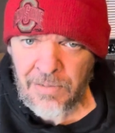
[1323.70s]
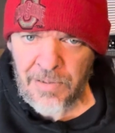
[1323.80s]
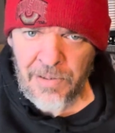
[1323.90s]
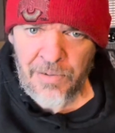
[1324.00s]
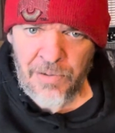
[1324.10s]

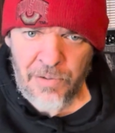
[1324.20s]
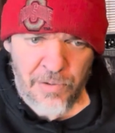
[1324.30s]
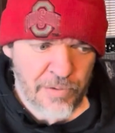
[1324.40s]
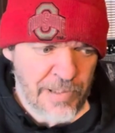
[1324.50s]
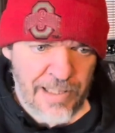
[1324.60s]
You
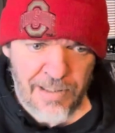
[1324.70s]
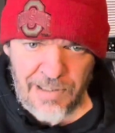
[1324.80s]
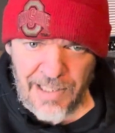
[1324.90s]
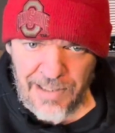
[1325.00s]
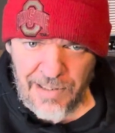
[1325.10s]
just take
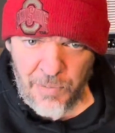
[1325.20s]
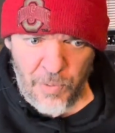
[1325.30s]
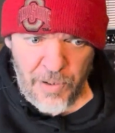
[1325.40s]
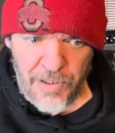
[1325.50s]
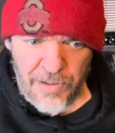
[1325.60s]
like this
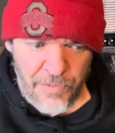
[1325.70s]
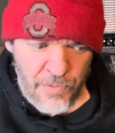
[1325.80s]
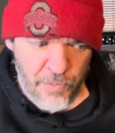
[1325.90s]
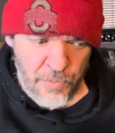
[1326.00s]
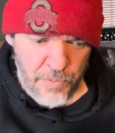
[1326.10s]
one.
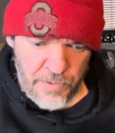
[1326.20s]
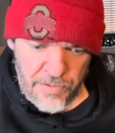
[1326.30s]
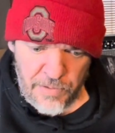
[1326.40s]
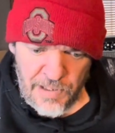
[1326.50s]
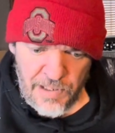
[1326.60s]

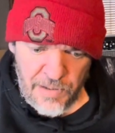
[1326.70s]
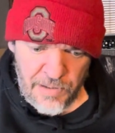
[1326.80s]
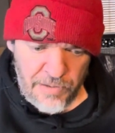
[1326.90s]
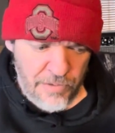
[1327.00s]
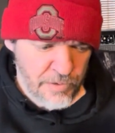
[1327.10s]

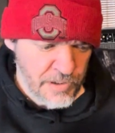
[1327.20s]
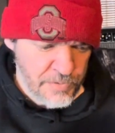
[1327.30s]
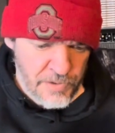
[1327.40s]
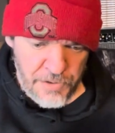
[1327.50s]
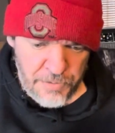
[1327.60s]
This is your
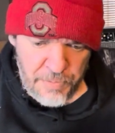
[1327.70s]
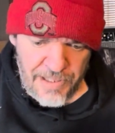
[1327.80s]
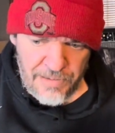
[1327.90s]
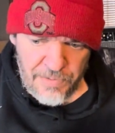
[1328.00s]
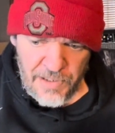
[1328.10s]
first
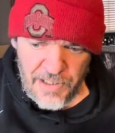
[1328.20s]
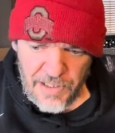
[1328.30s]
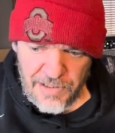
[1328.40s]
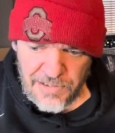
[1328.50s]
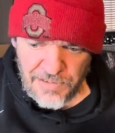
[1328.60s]
bass
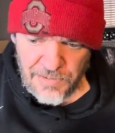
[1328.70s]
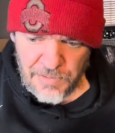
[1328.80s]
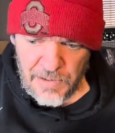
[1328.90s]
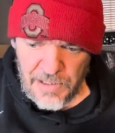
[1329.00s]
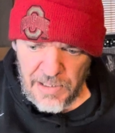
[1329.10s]
video,
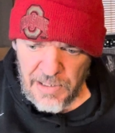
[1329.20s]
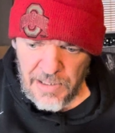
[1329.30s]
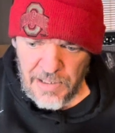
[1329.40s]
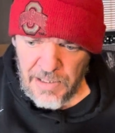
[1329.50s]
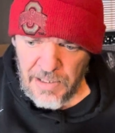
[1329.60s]

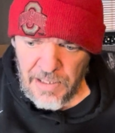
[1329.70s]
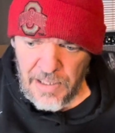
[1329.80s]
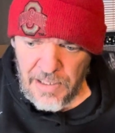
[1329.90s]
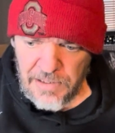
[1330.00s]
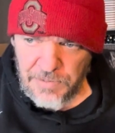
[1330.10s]

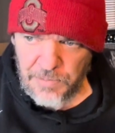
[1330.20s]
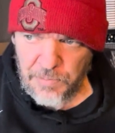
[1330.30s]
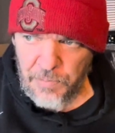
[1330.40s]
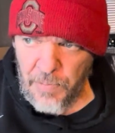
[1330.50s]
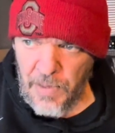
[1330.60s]
and
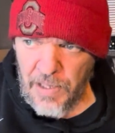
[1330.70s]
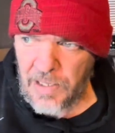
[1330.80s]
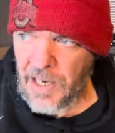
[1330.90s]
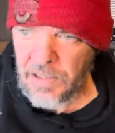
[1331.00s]
I